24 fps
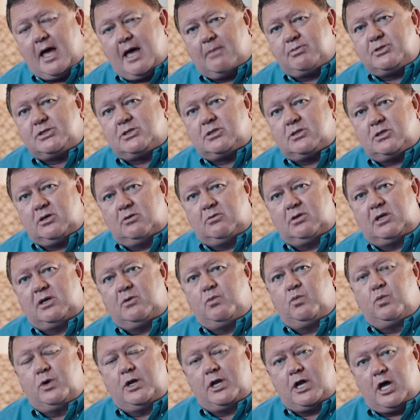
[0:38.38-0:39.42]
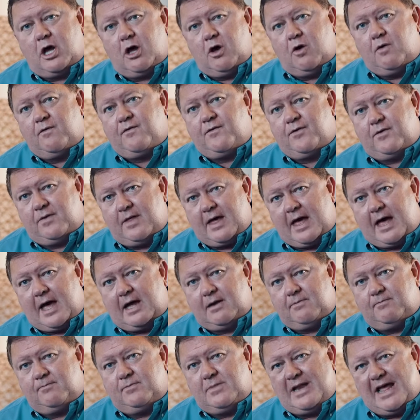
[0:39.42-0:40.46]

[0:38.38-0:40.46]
absolutely would owe for that.